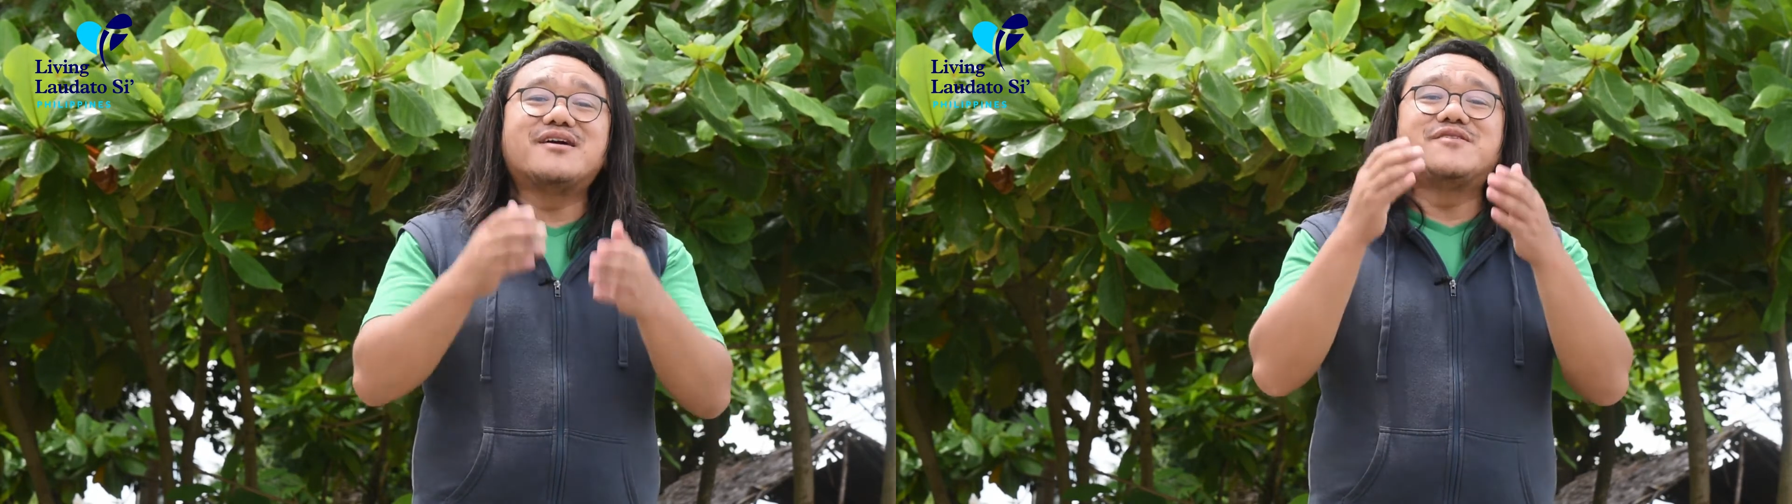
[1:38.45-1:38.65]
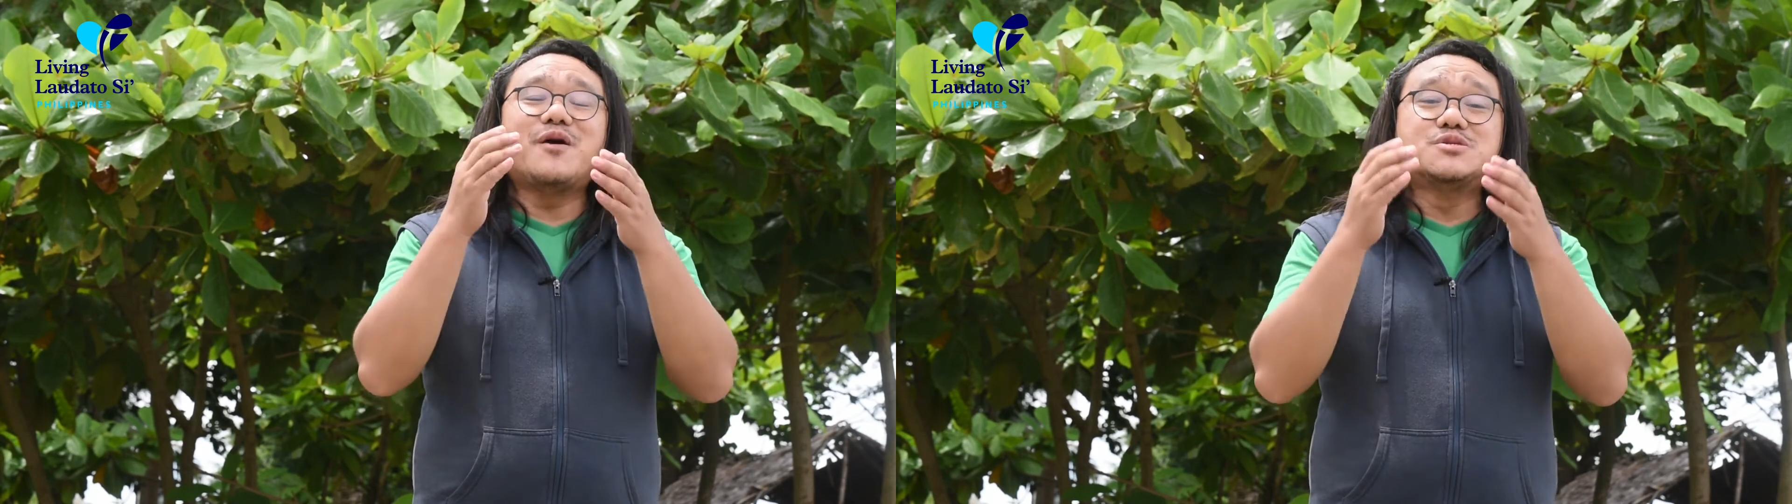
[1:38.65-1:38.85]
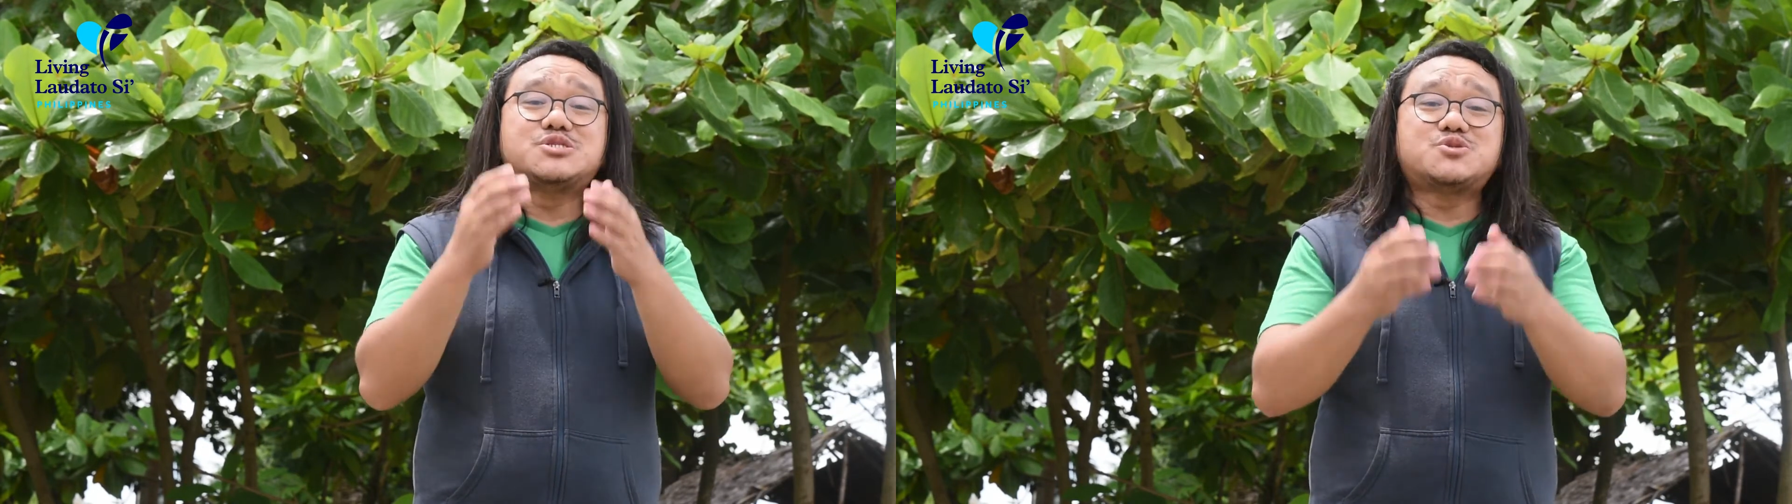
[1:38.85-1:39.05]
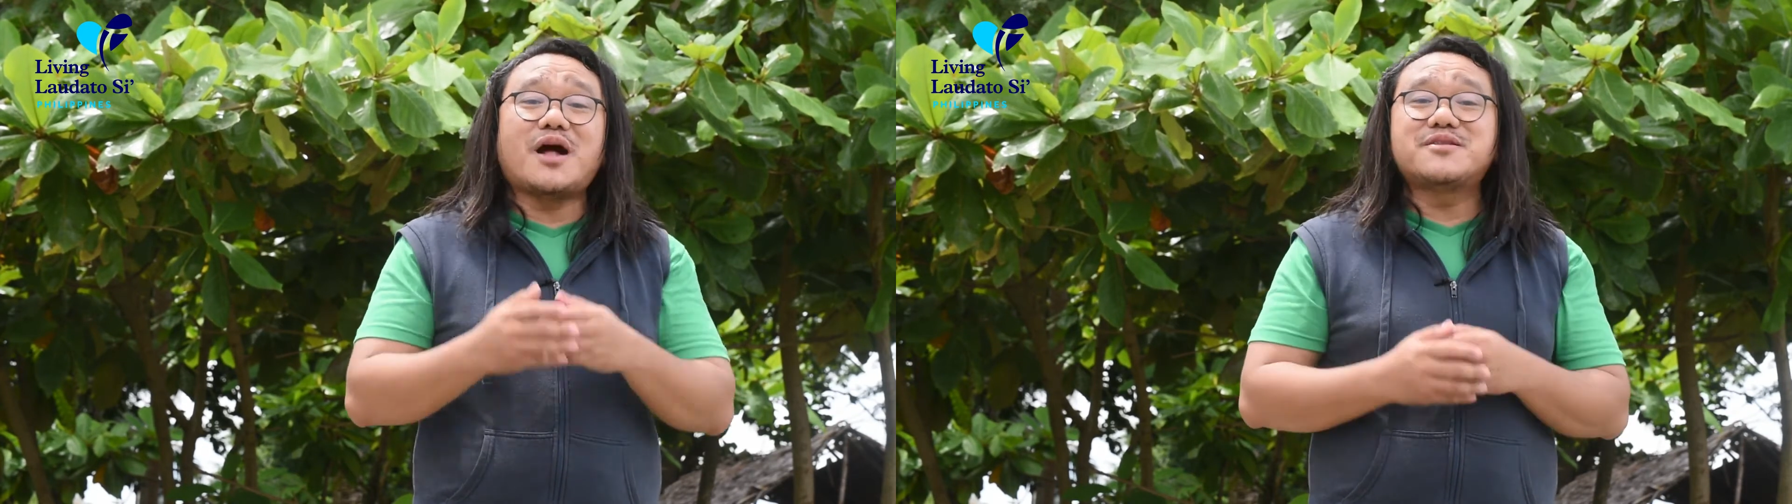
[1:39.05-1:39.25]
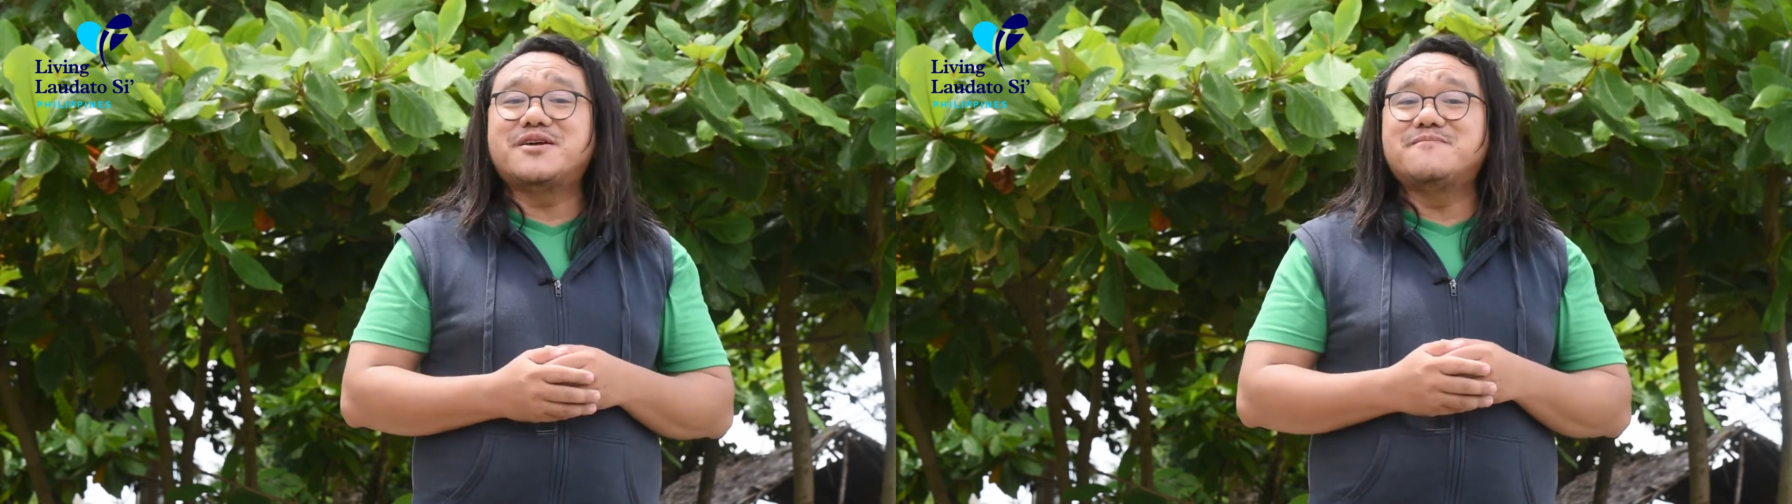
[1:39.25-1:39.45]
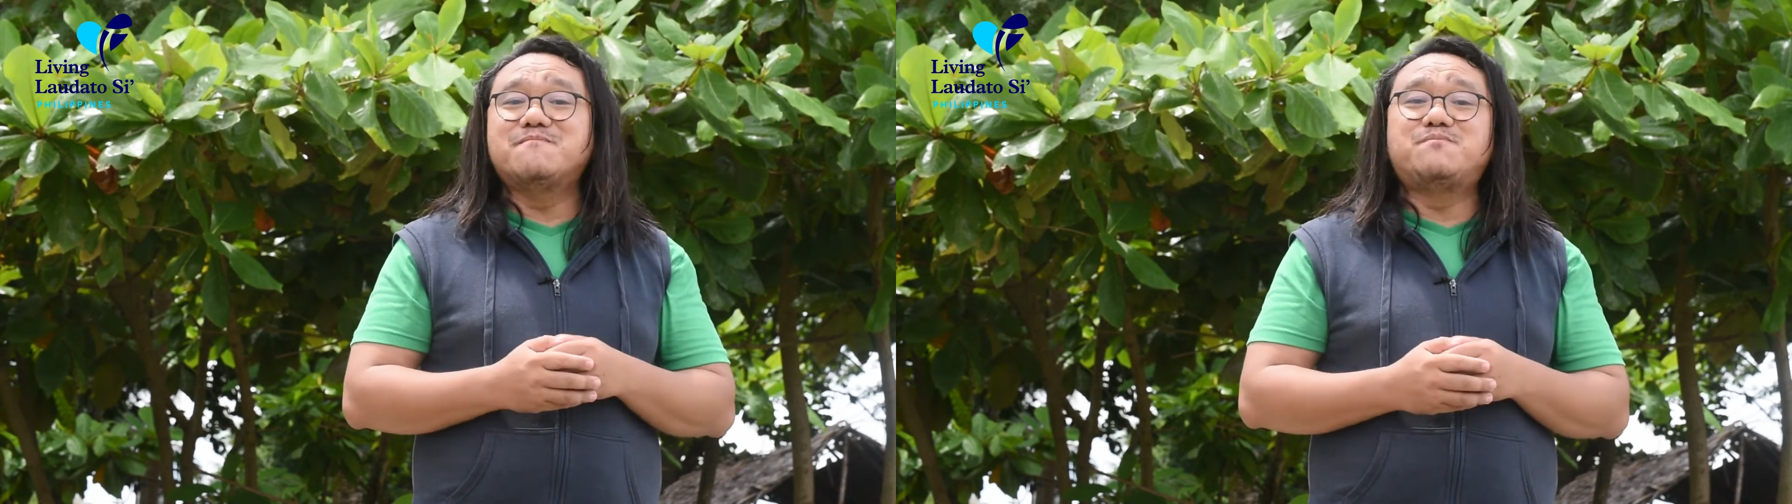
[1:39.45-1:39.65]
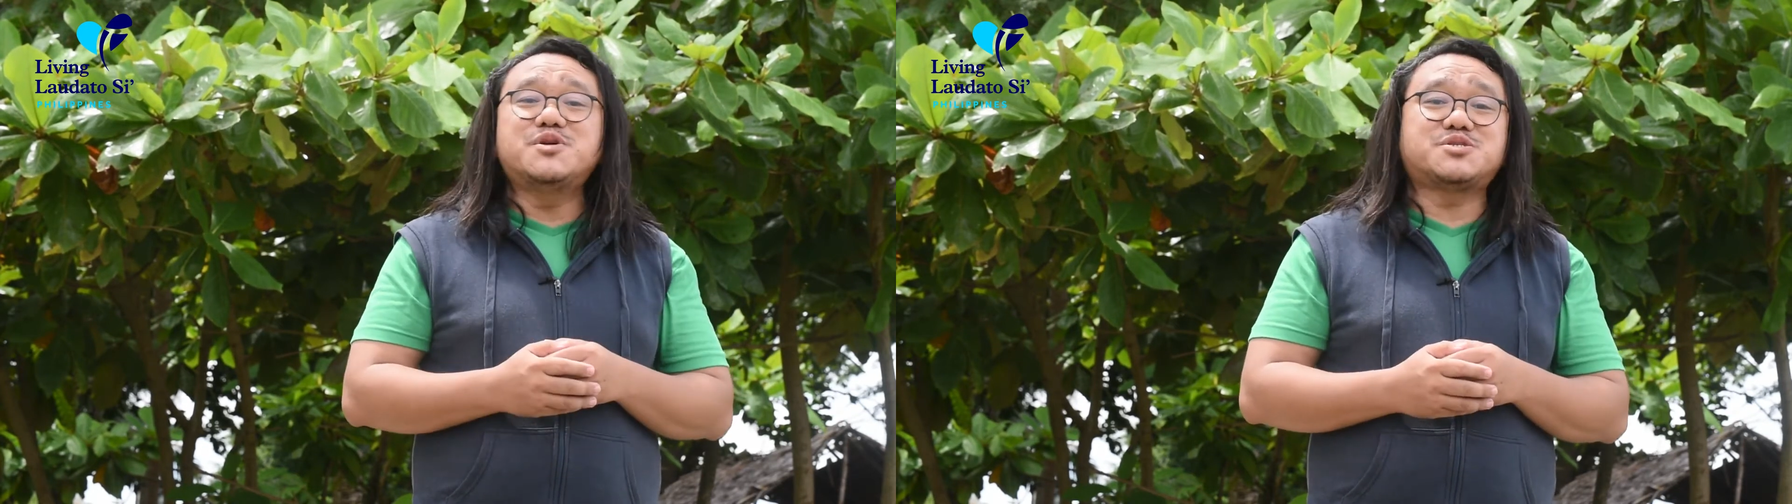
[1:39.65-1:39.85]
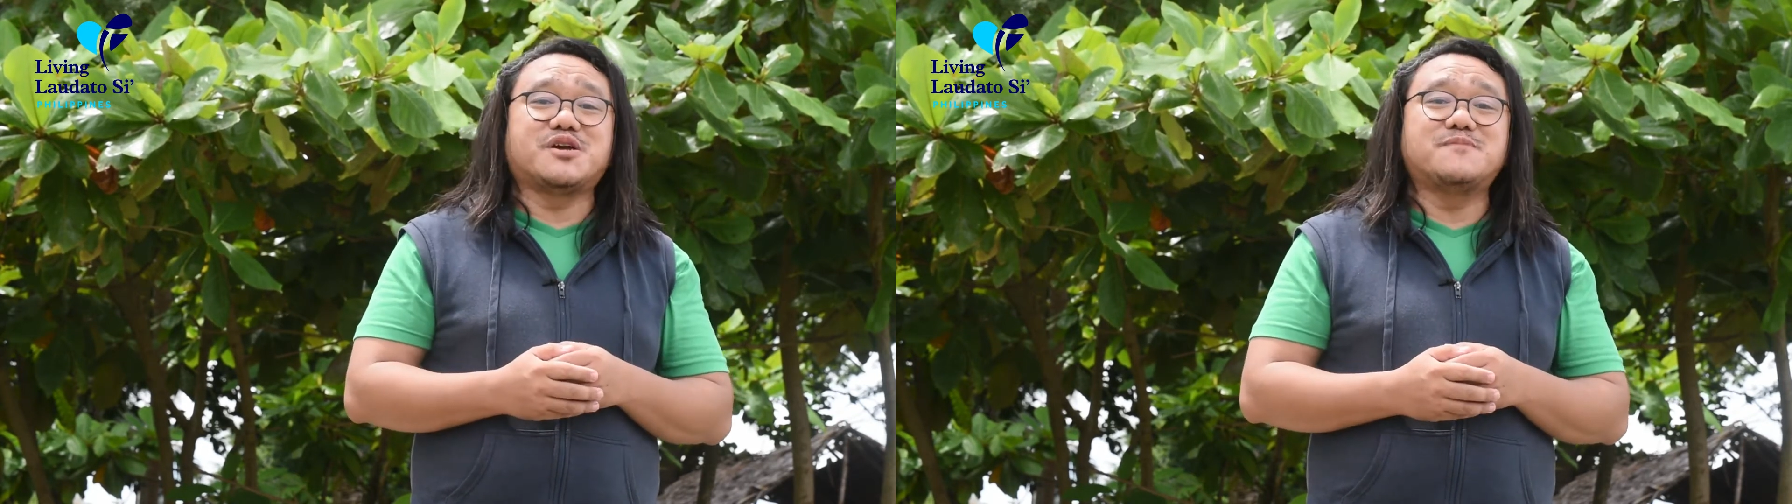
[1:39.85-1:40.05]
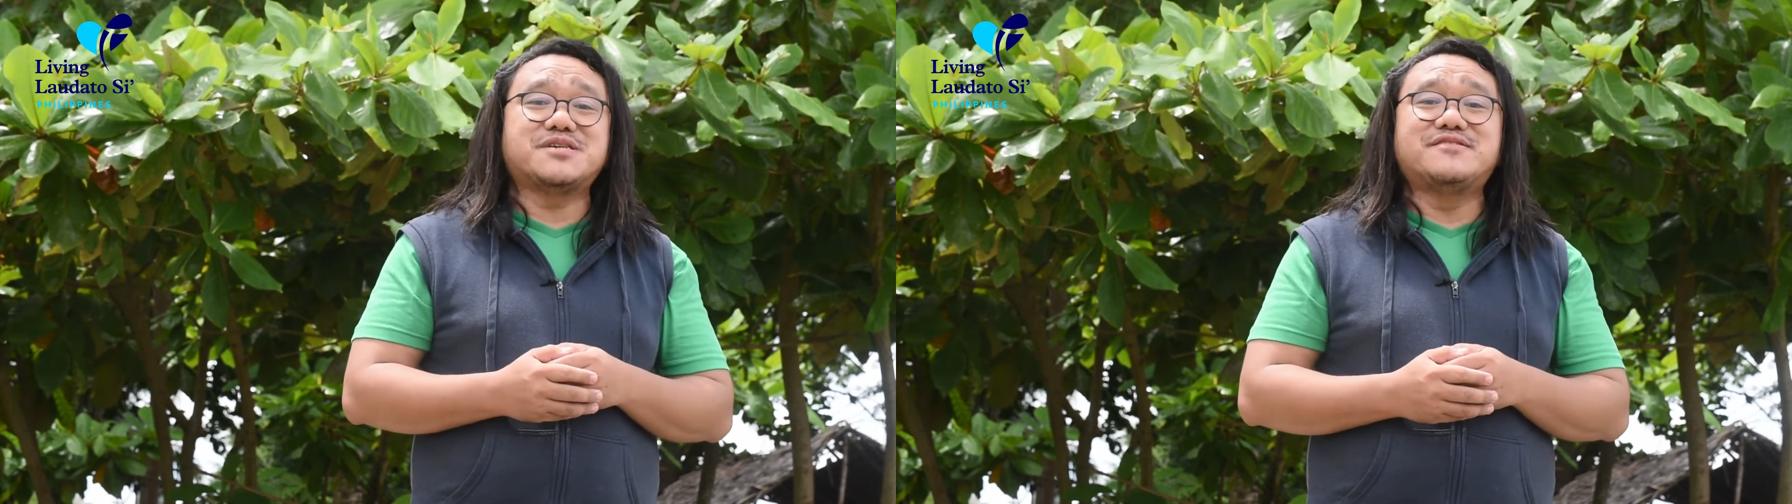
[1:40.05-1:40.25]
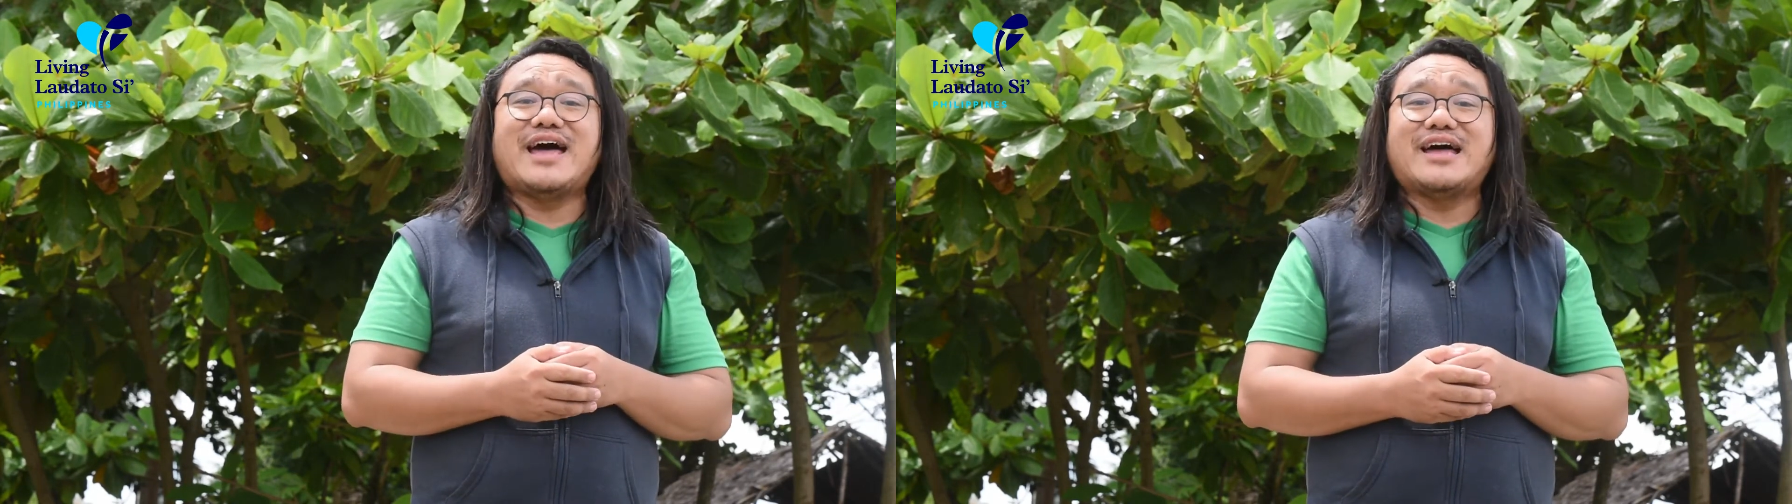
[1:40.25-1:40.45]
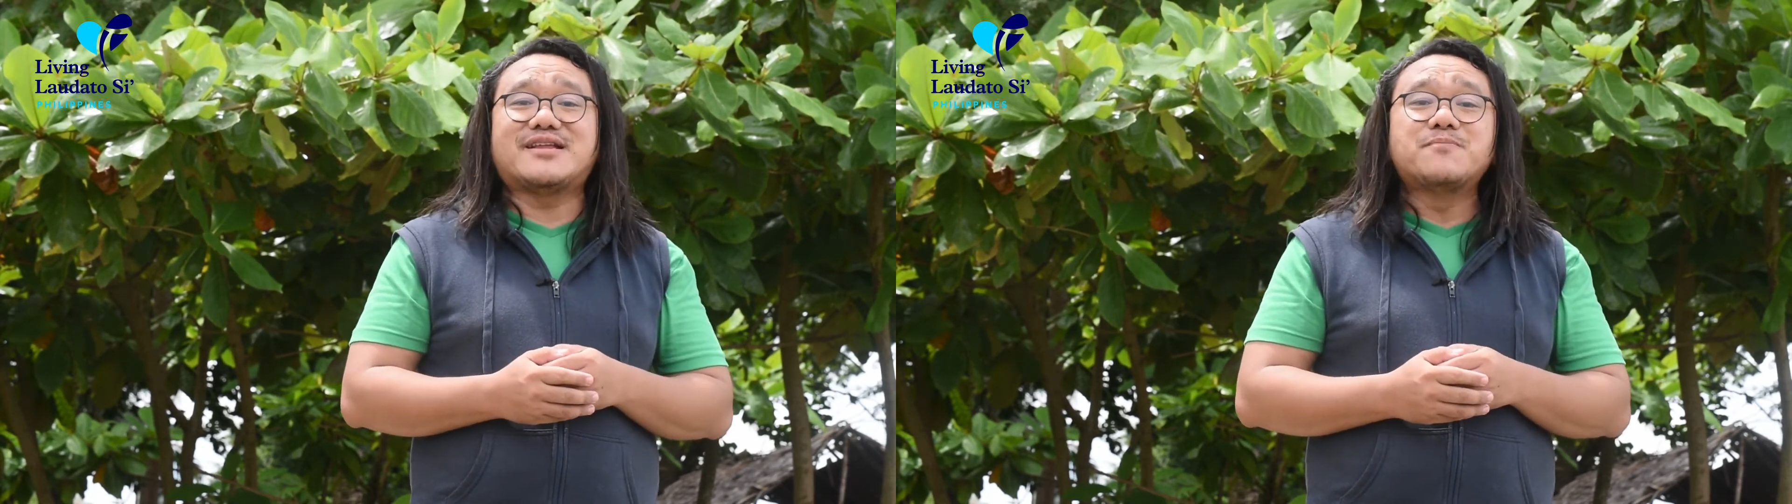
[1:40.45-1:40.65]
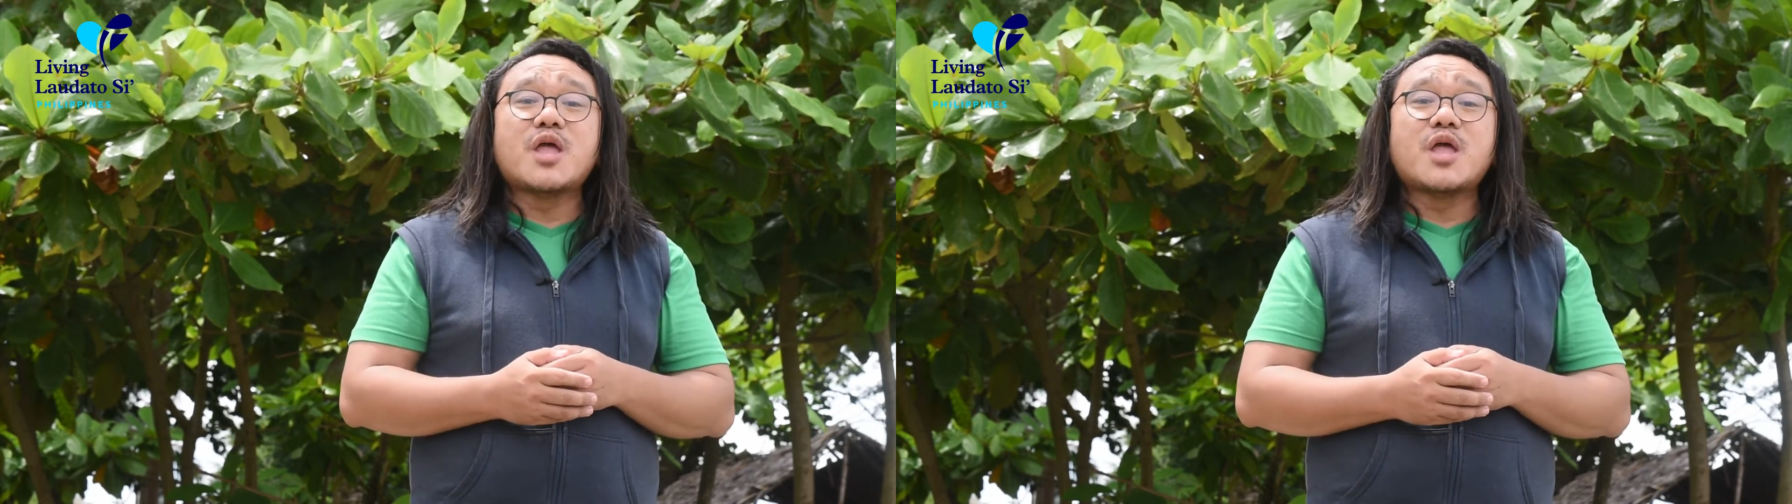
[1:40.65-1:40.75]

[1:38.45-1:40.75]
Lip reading: the Australian bishops that,